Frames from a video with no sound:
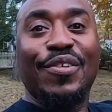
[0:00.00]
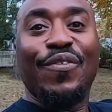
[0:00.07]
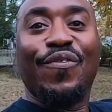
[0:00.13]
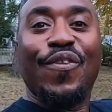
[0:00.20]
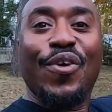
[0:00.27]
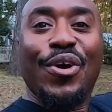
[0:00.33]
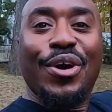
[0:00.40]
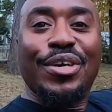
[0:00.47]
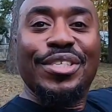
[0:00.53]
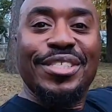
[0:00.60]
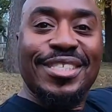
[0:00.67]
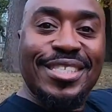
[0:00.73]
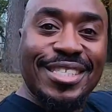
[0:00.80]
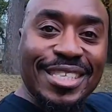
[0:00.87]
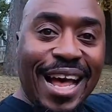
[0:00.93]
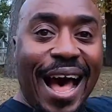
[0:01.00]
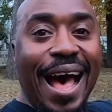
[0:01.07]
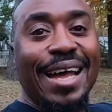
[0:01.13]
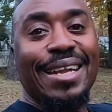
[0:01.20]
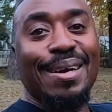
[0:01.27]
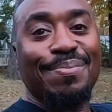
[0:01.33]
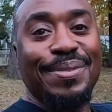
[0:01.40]
for
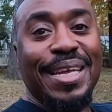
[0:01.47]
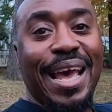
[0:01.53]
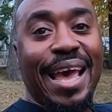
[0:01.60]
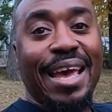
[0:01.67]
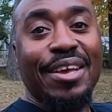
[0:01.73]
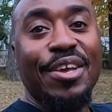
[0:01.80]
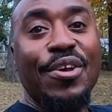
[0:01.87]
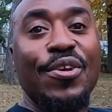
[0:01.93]
sign up day.